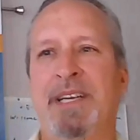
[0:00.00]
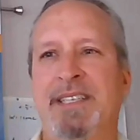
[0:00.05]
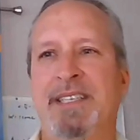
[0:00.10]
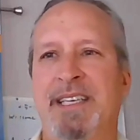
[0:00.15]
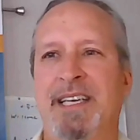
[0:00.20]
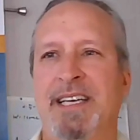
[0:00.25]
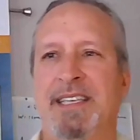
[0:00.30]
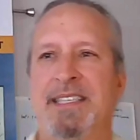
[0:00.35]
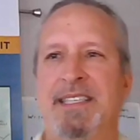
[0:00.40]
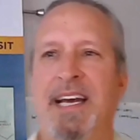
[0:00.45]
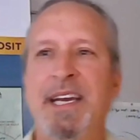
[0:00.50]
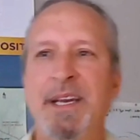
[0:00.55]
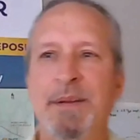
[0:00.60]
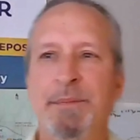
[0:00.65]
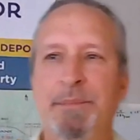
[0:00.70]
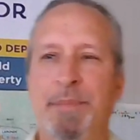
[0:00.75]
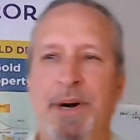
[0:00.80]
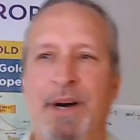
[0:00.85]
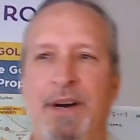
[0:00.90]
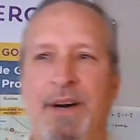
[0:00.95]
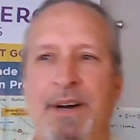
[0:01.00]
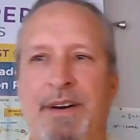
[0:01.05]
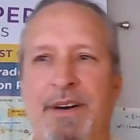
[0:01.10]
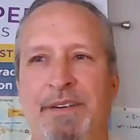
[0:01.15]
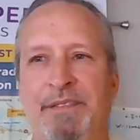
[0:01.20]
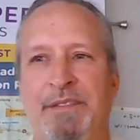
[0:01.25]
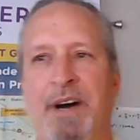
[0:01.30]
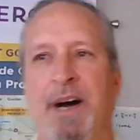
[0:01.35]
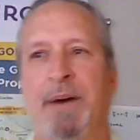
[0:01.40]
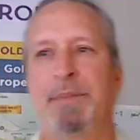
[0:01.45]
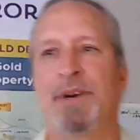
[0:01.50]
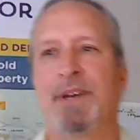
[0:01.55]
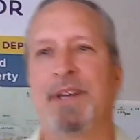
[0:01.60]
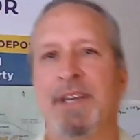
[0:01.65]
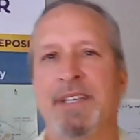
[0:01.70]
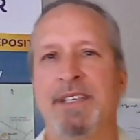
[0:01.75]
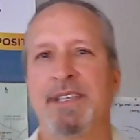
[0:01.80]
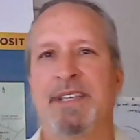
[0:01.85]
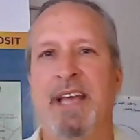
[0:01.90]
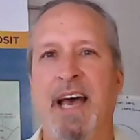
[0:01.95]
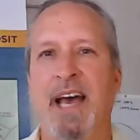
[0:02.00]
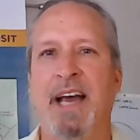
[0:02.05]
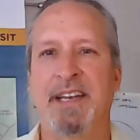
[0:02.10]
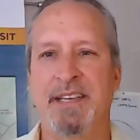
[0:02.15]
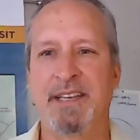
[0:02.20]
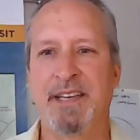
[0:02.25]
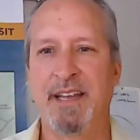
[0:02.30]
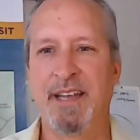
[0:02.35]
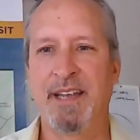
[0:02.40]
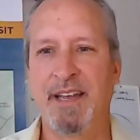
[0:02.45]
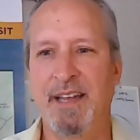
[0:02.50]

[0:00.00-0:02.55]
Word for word: that's the exciting part, Robert, is that